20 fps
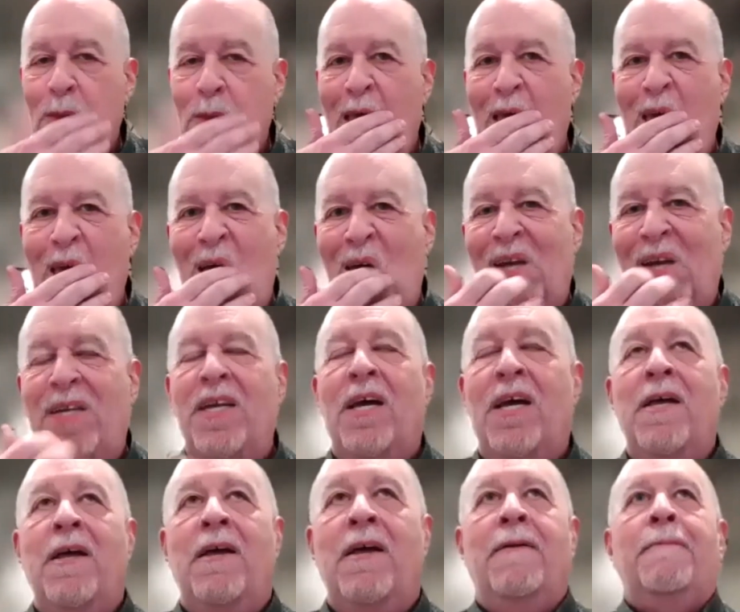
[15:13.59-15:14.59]

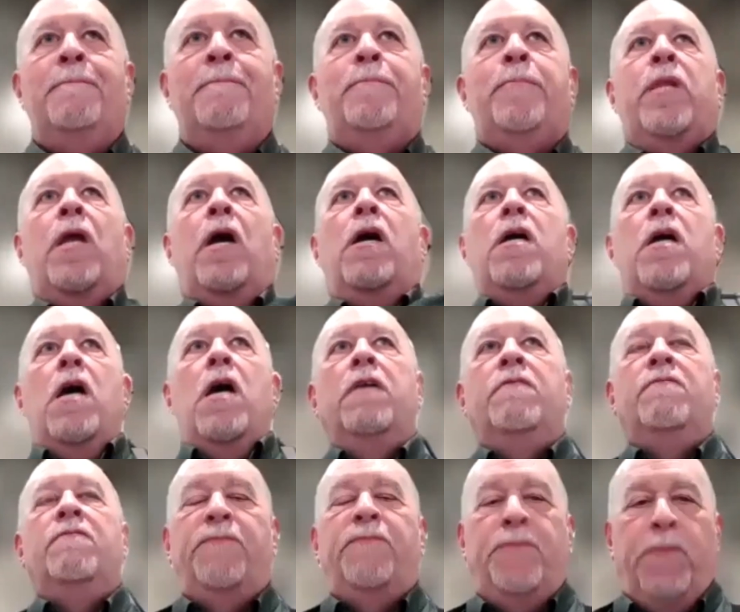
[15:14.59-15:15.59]
And
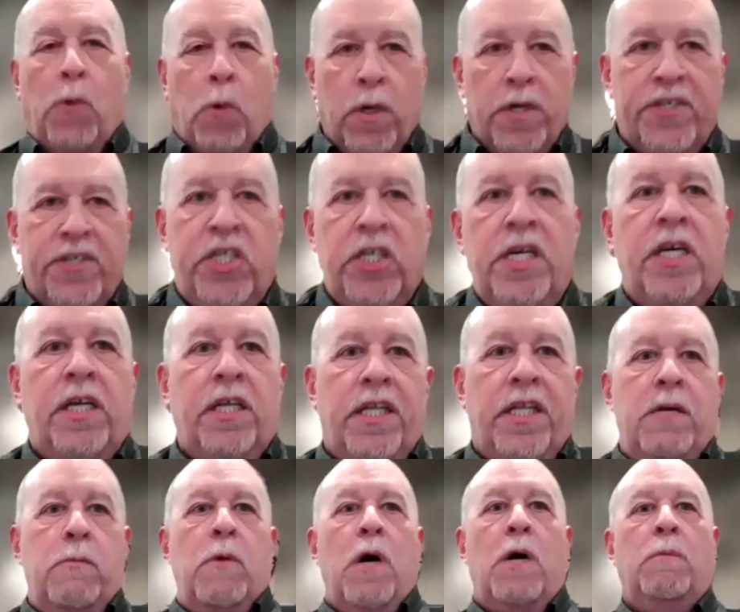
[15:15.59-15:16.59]

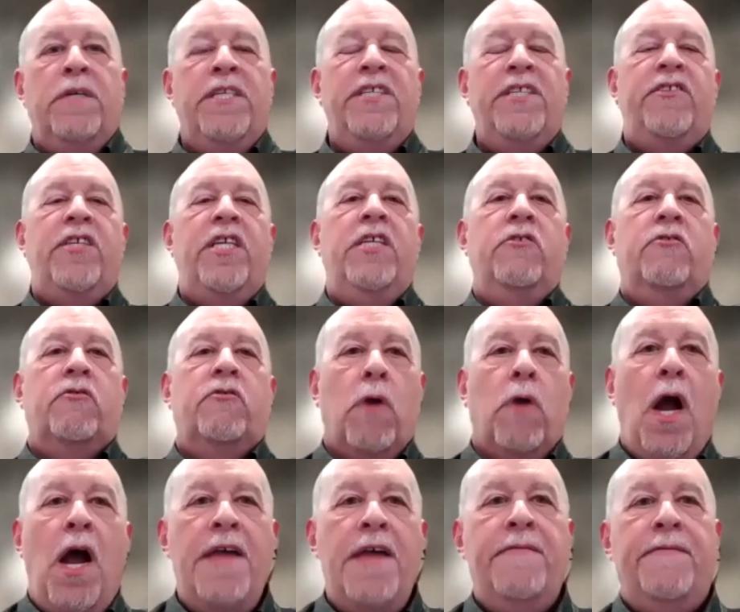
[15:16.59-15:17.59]
unfortunately, what we see
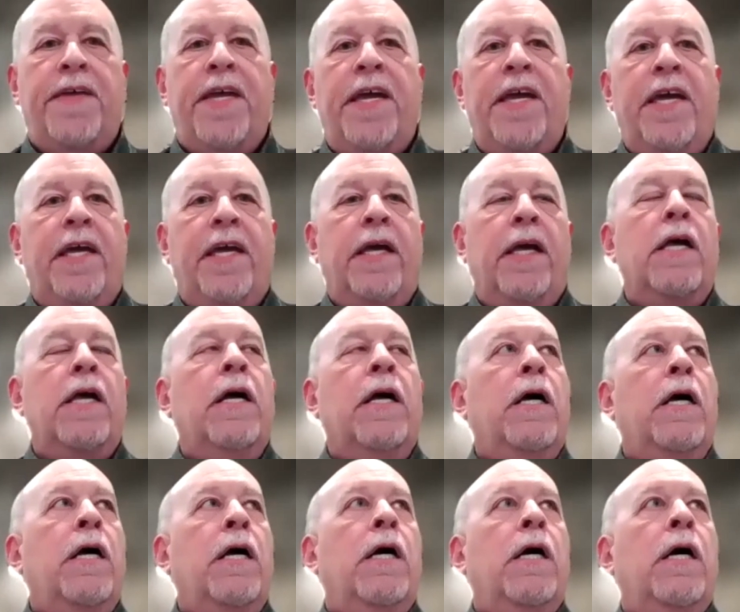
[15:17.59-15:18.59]
driving
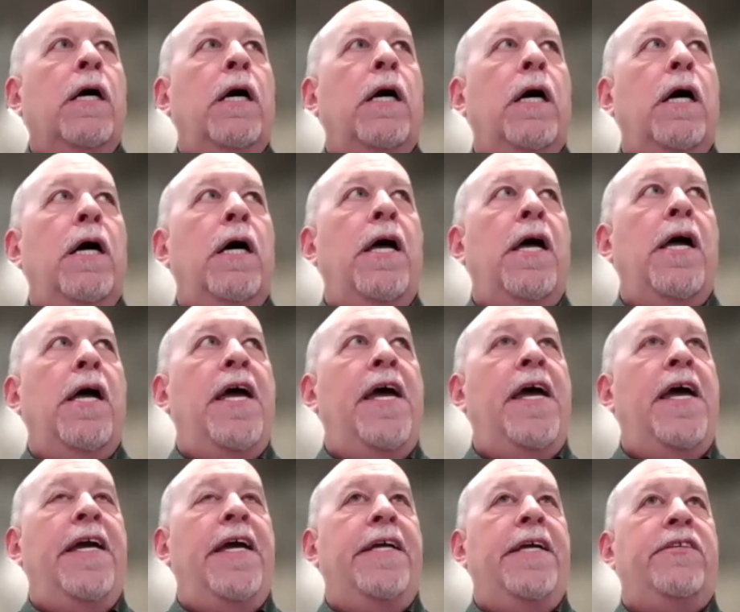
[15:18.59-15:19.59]

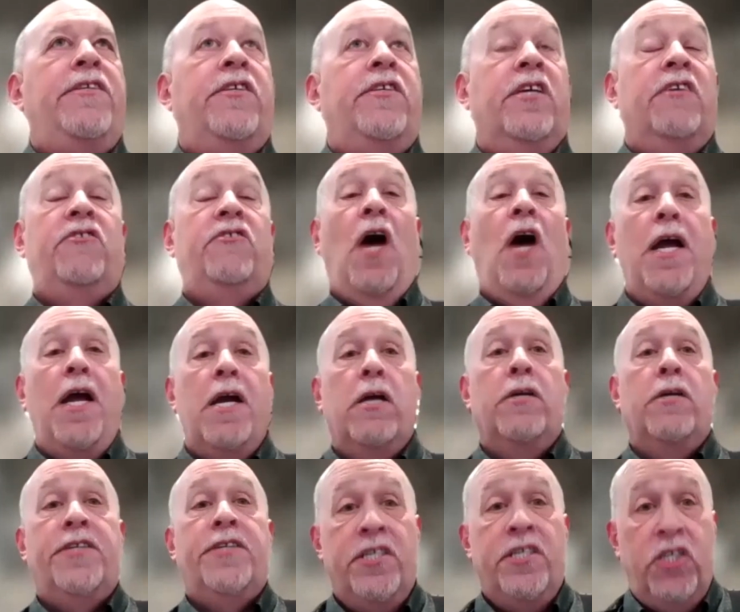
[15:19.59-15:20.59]
a
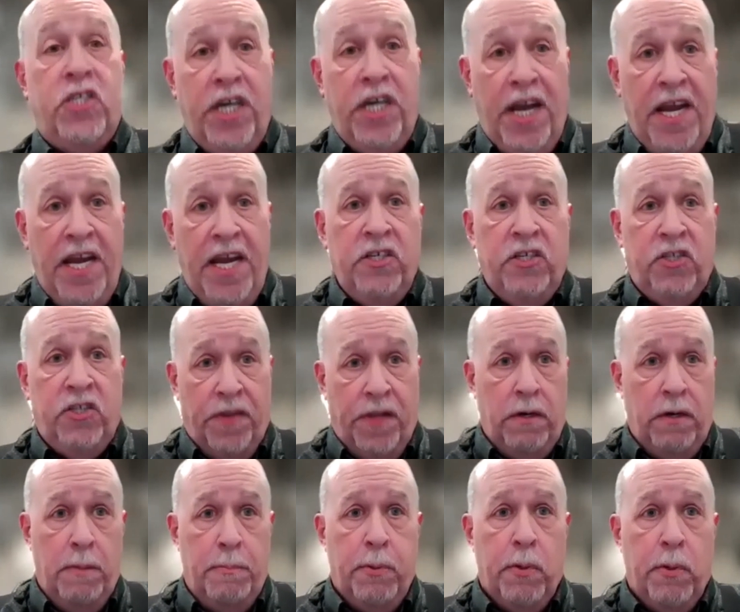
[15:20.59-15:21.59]
desire to change
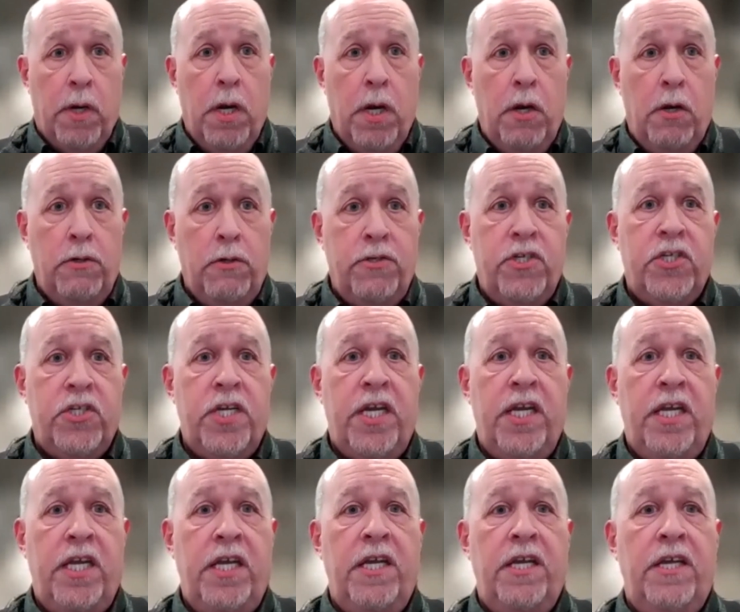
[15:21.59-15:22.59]
their approach
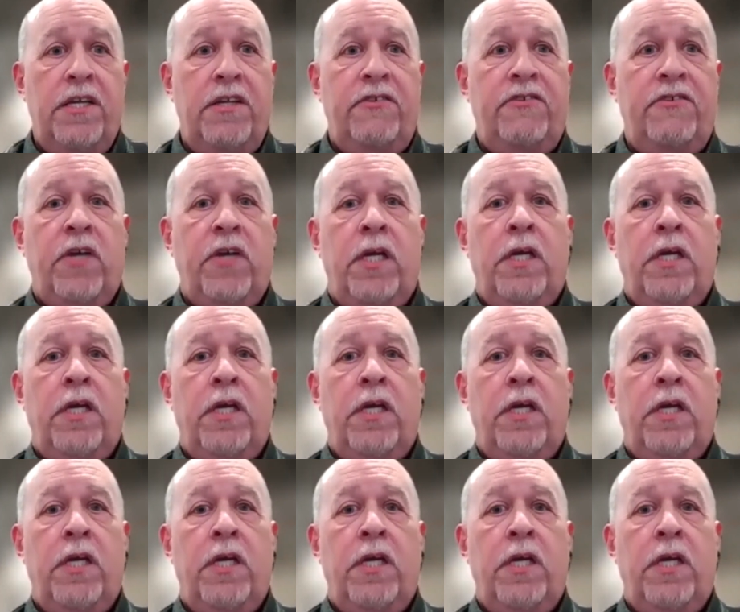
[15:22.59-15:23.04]
is,